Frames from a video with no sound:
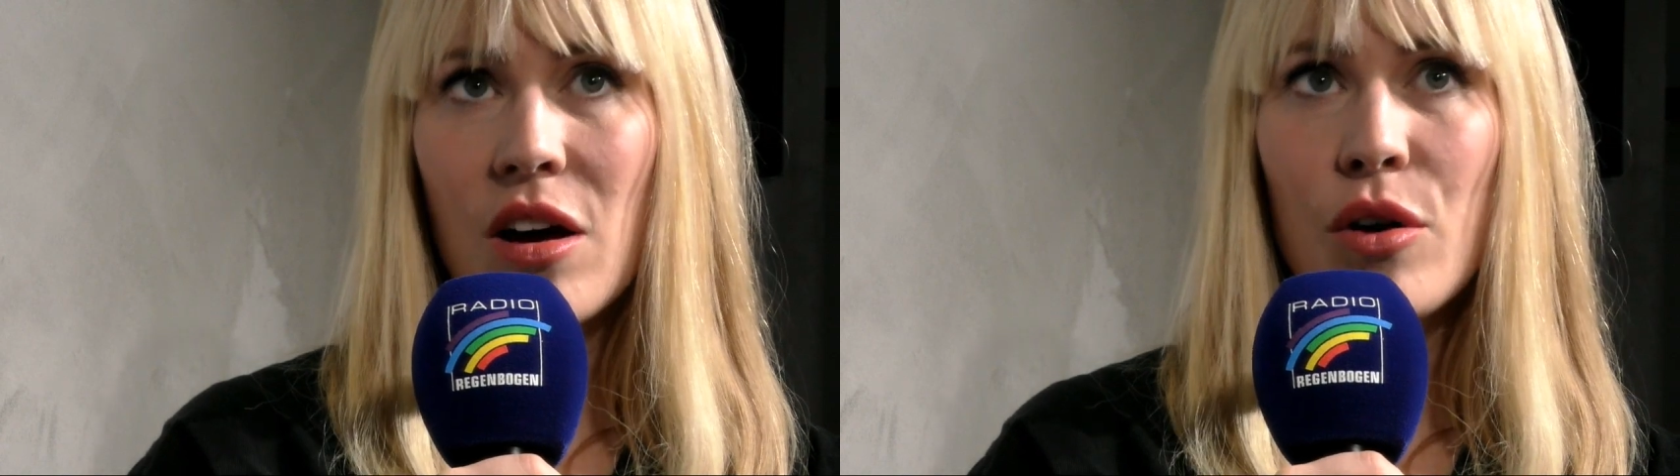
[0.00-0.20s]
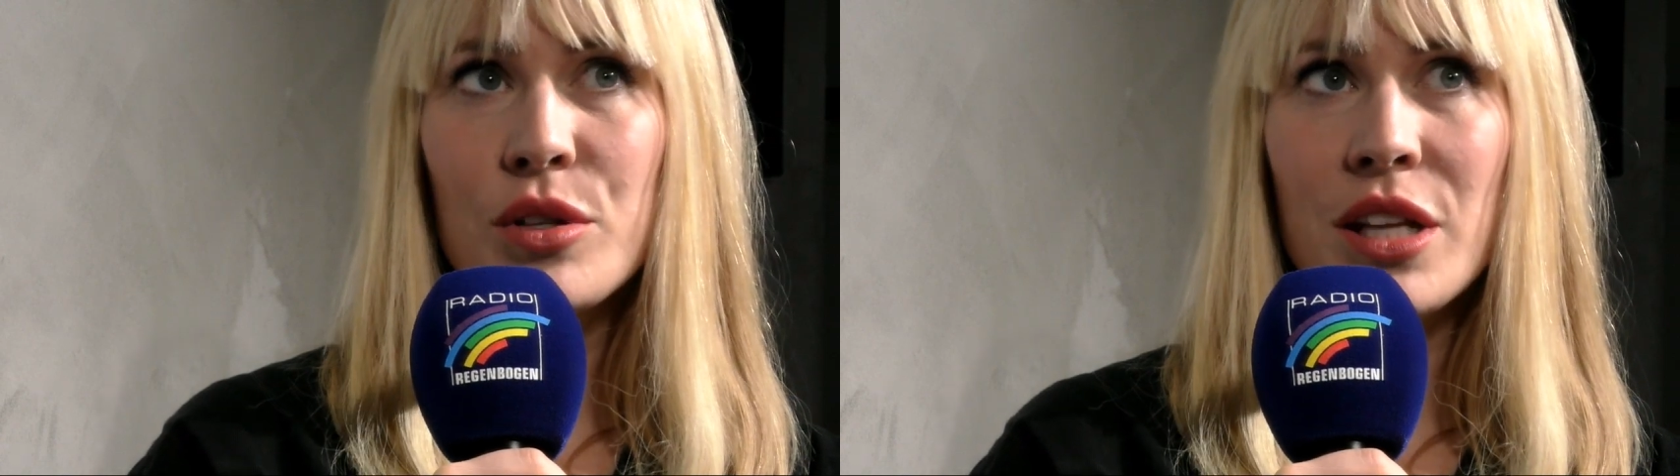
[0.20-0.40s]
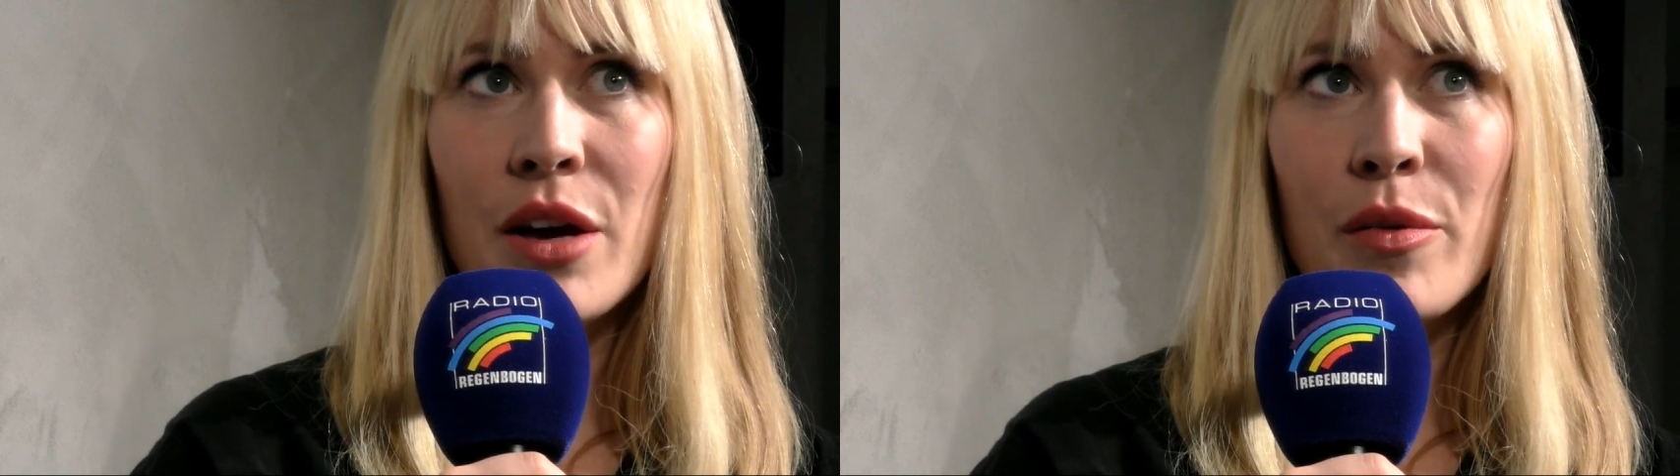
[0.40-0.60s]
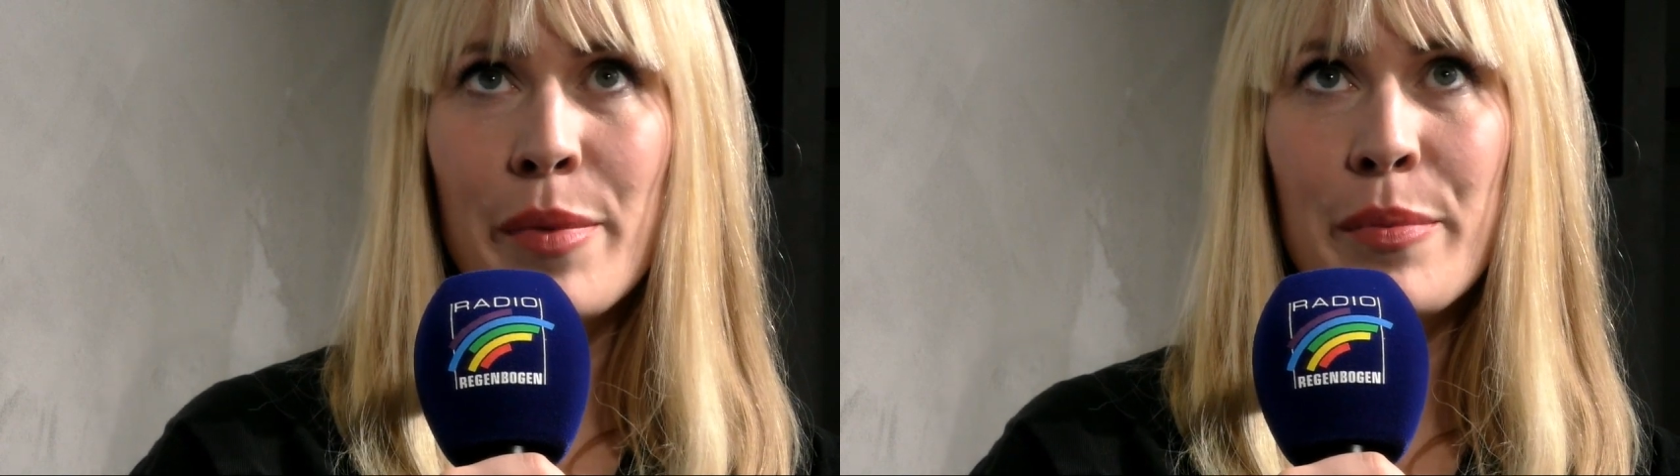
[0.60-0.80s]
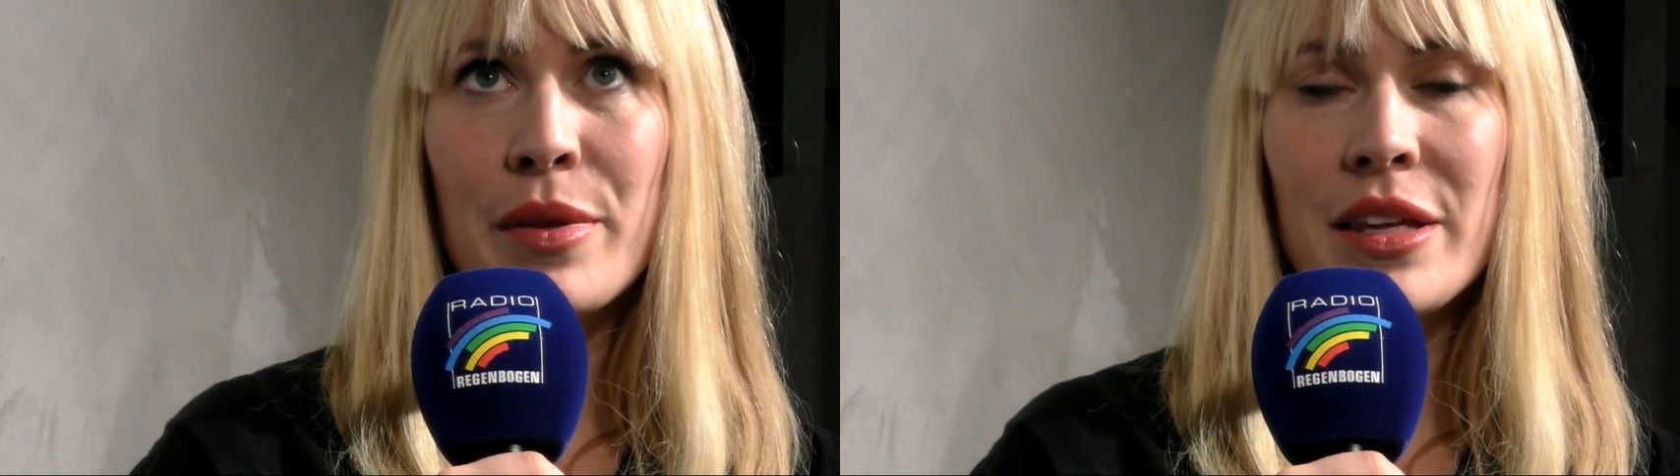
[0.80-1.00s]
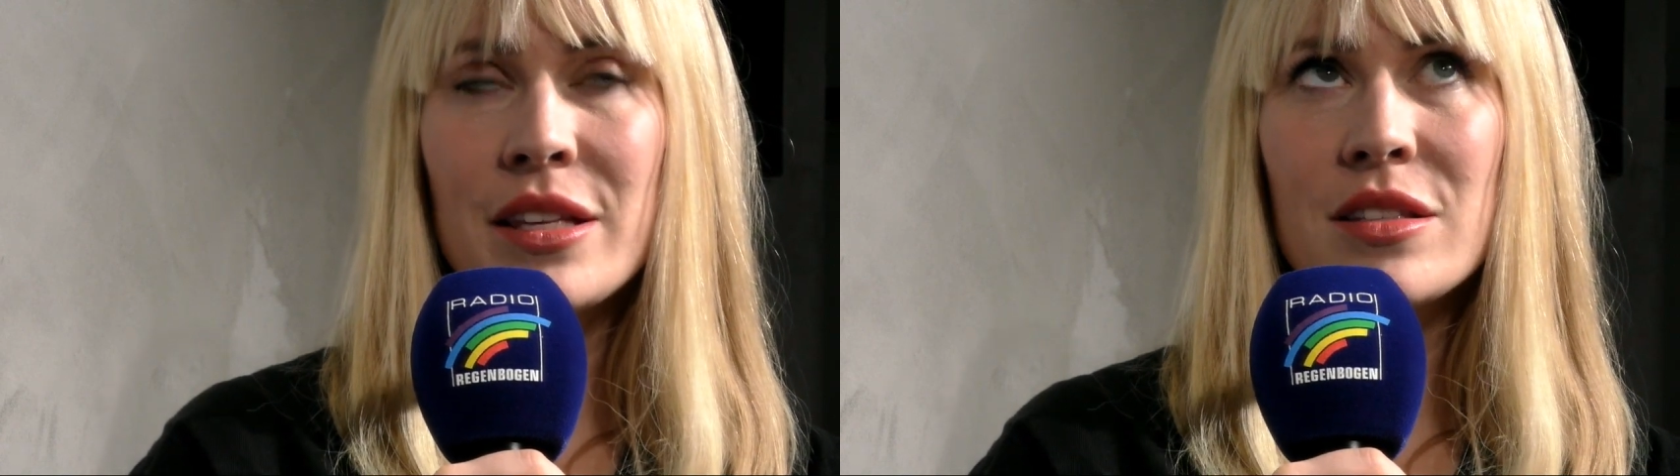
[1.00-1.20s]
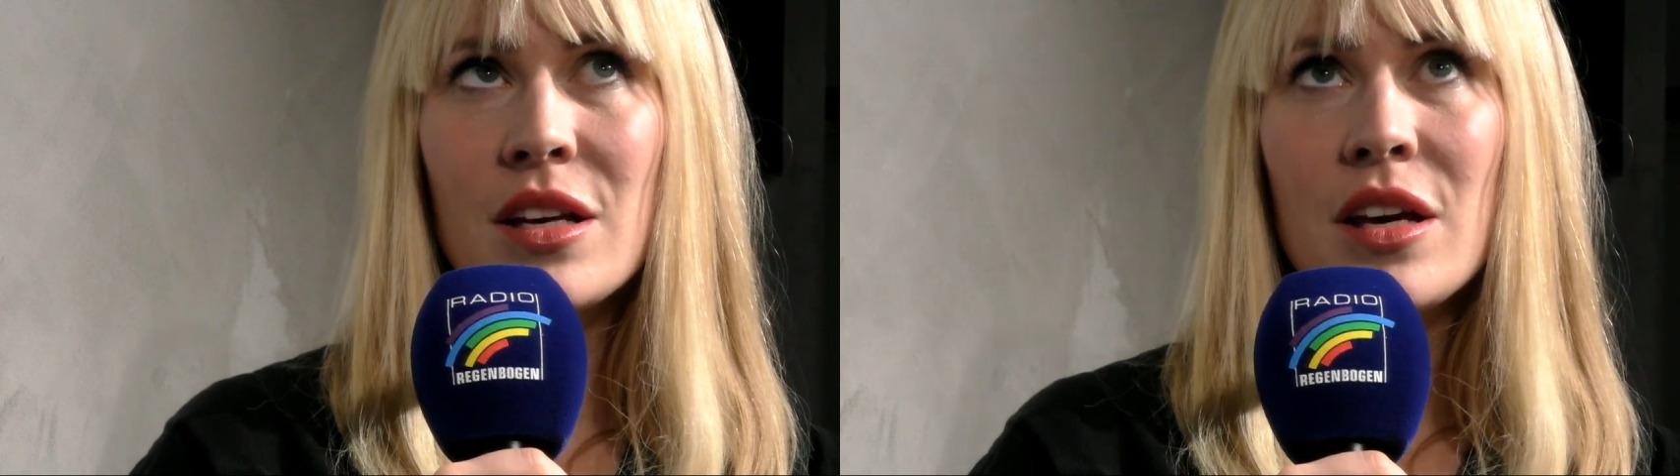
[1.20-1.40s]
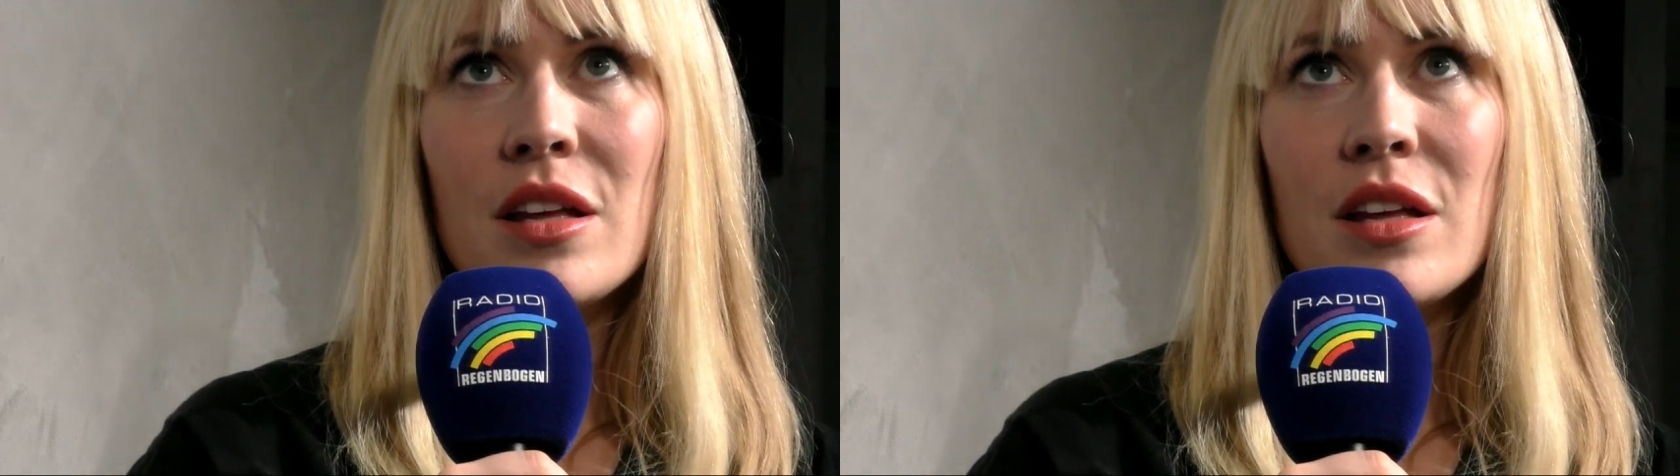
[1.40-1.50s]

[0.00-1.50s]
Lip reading: oh, did I remember this?